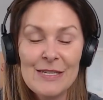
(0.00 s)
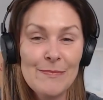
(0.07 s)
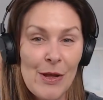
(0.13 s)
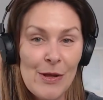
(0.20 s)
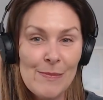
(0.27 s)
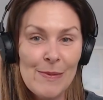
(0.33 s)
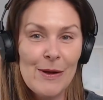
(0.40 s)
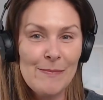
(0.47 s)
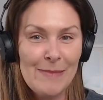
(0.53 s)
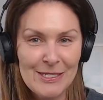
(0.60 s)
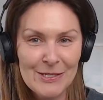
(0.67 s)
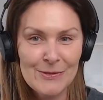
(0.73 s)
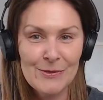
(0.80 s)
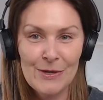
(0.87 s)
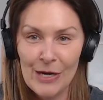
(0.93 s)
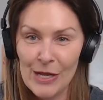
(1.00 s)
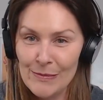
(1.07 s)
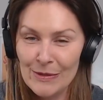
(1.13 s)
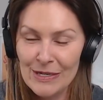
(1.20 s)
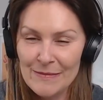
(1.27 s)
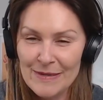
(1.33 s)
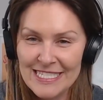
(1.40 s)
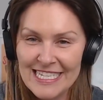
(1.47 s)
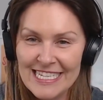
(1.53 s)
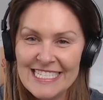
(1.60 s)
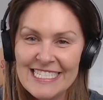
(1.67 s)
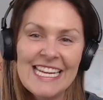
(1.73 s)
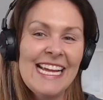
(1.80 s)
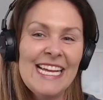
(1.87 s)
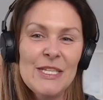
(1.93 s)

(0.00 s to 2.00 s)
Mobile Medical Global Limited